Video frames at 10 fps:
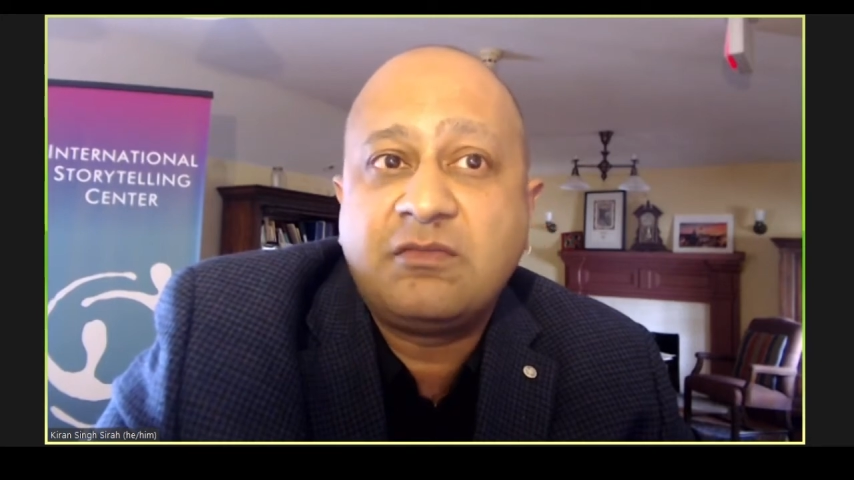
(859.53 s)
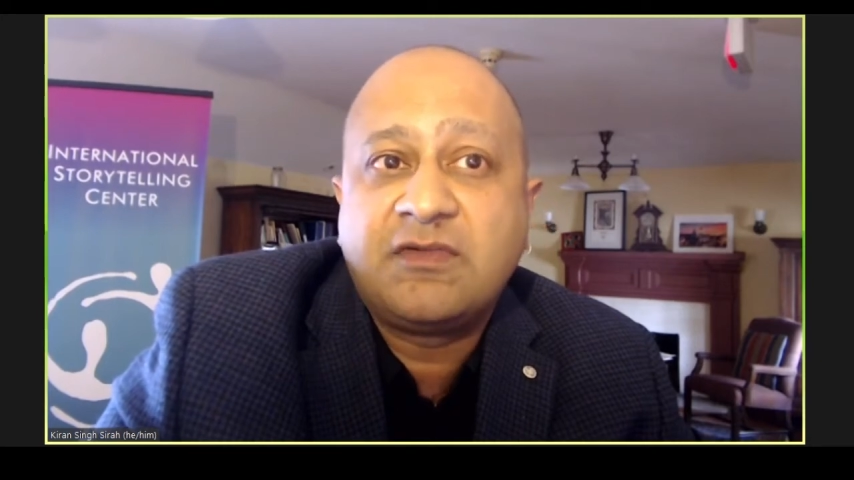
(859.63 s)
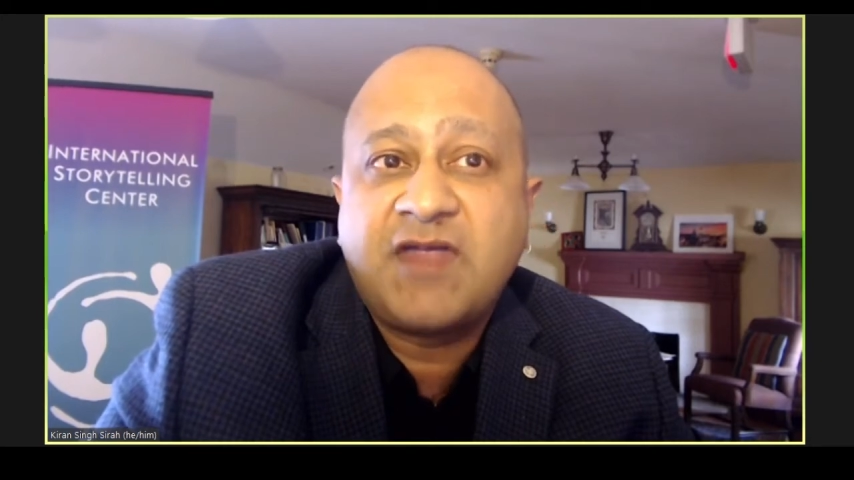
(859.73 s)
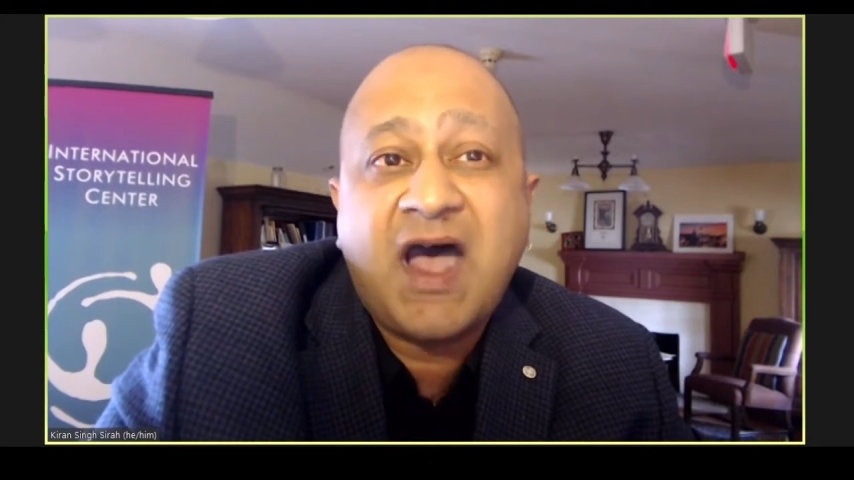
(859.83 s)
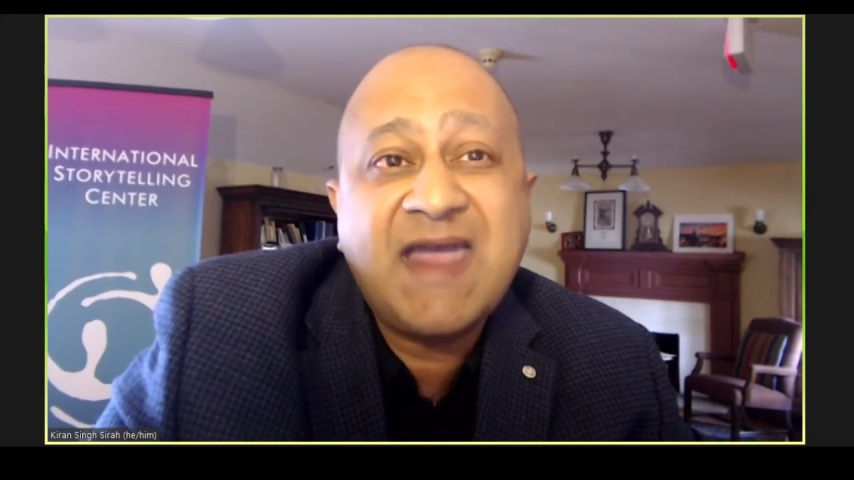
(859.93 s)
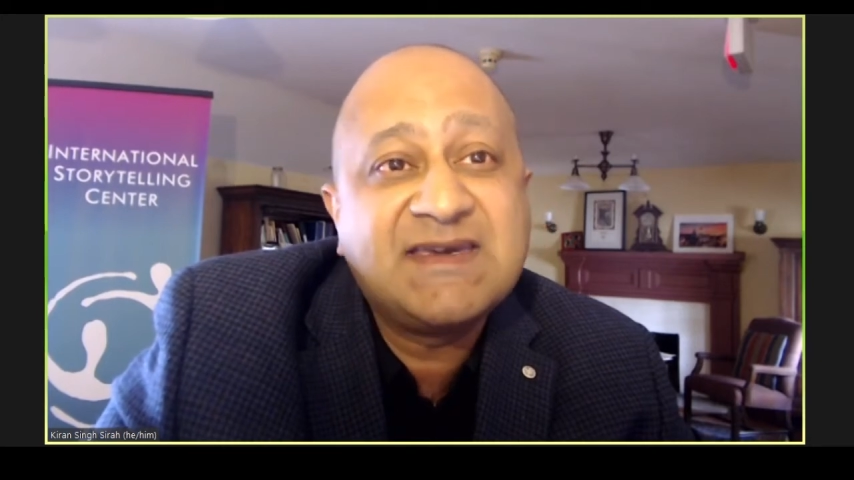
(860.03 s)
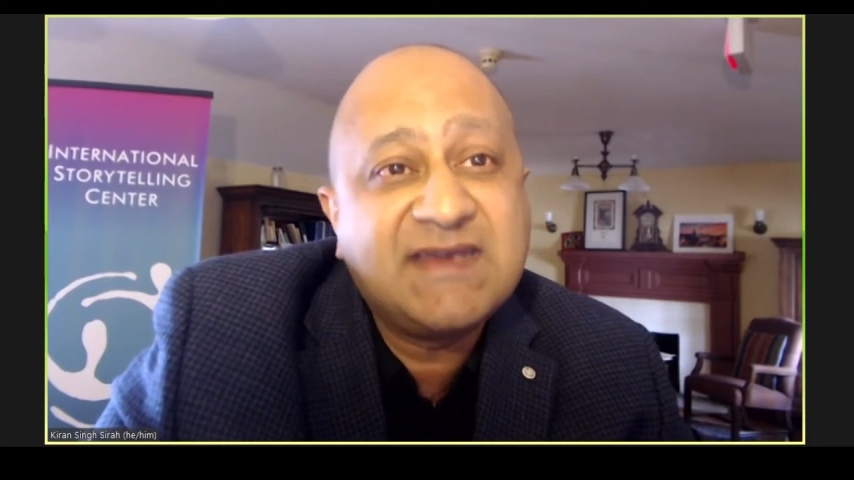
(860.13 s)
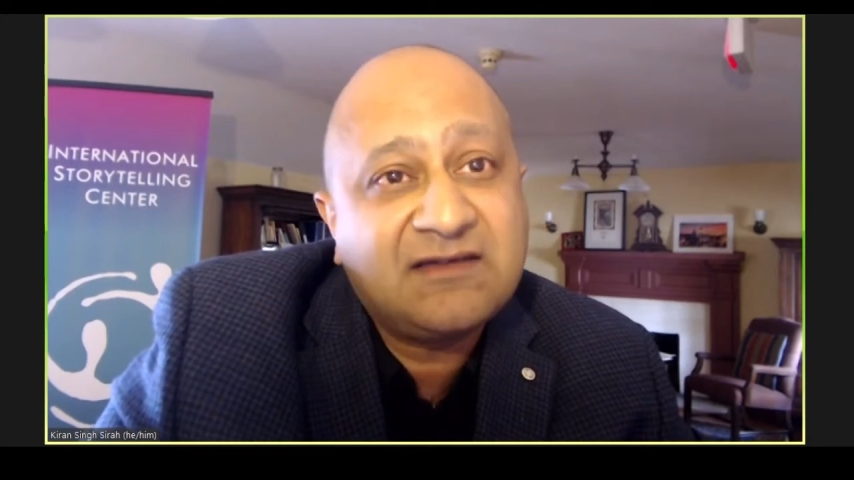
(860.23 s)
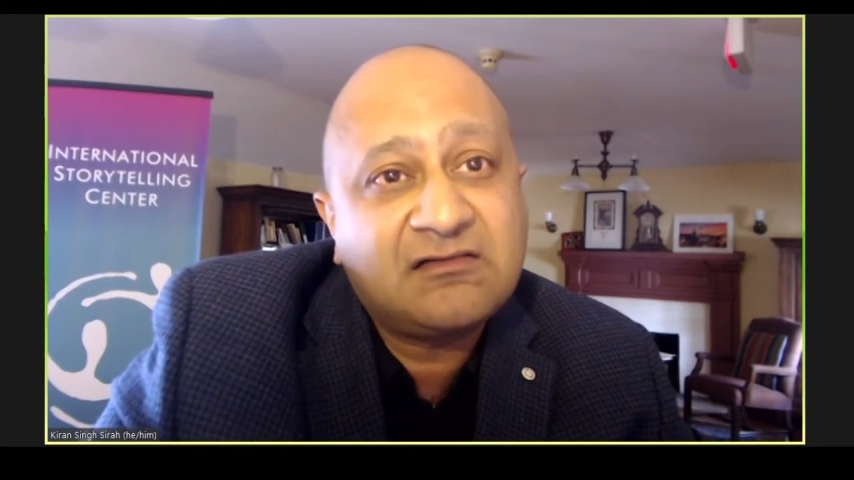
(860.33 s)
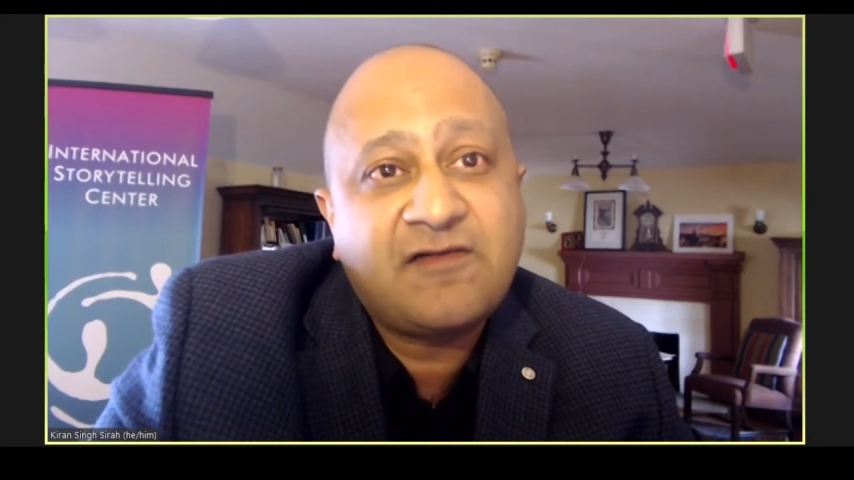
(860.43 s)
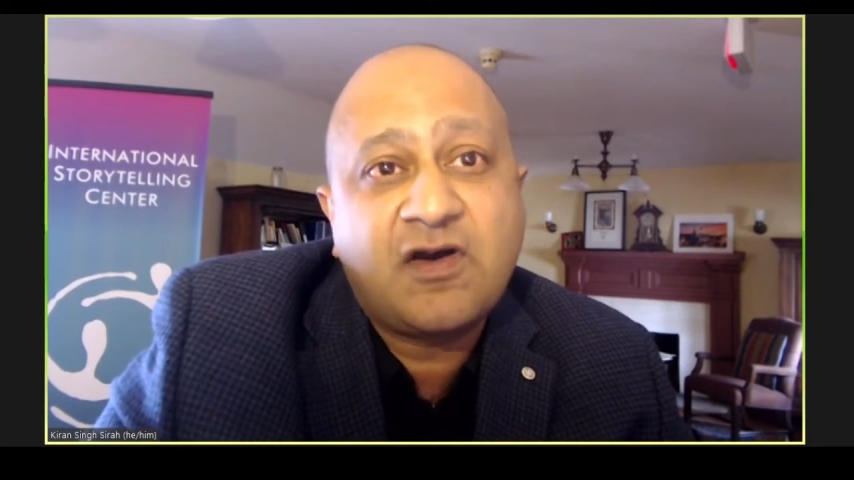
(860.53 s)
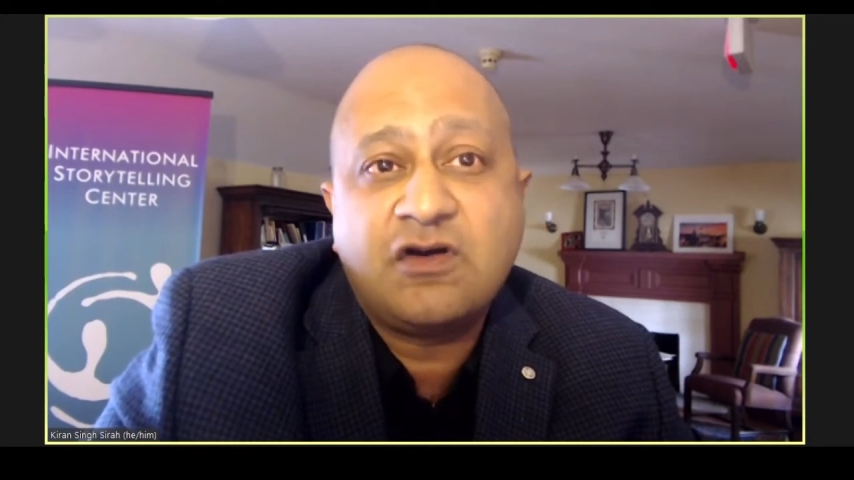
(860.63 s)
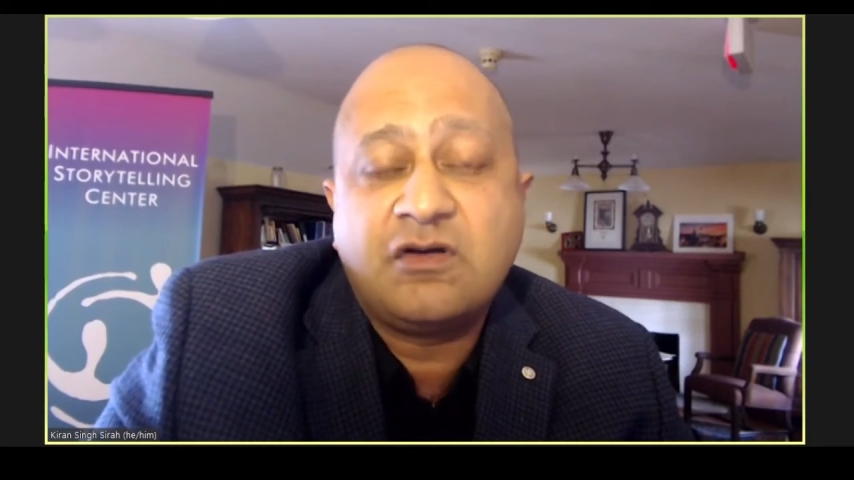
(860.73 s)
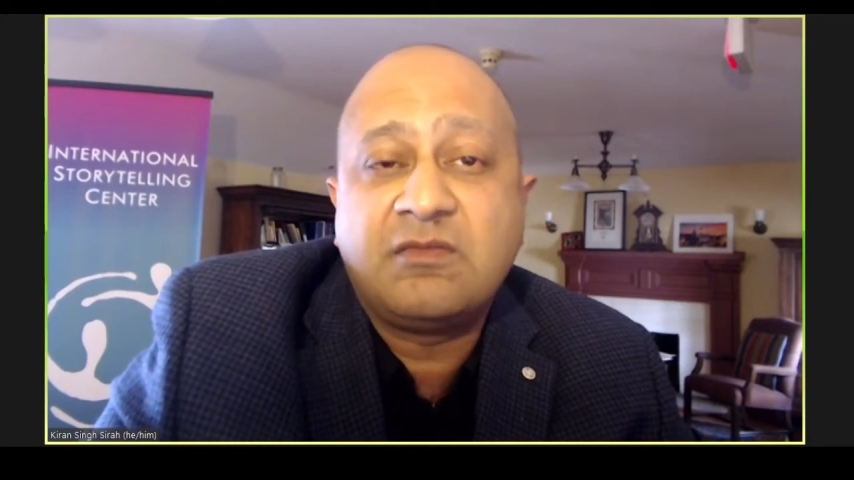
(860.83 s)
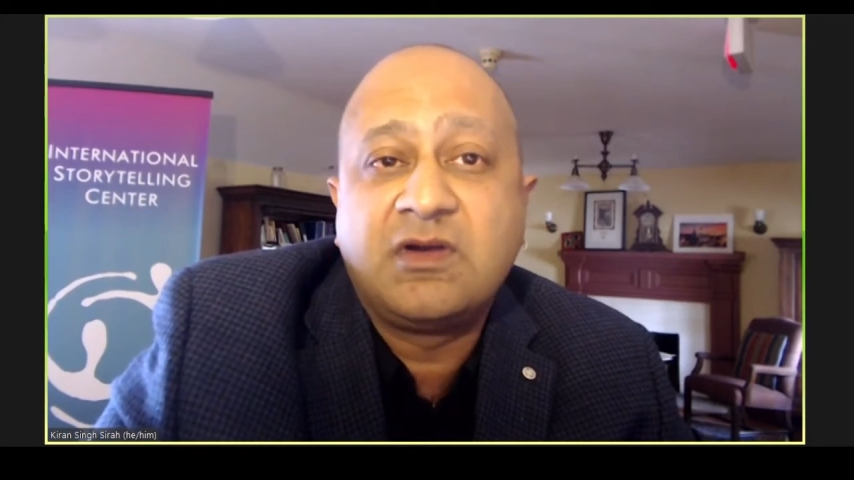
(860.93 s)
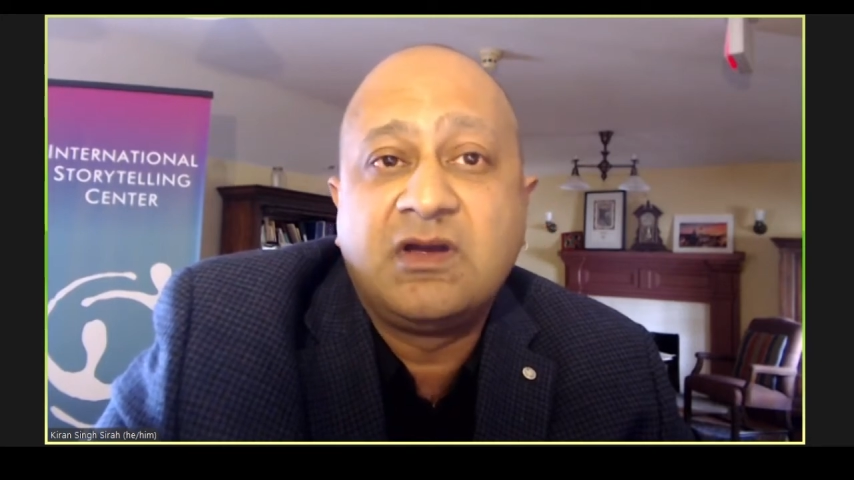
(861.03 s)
the idea of home,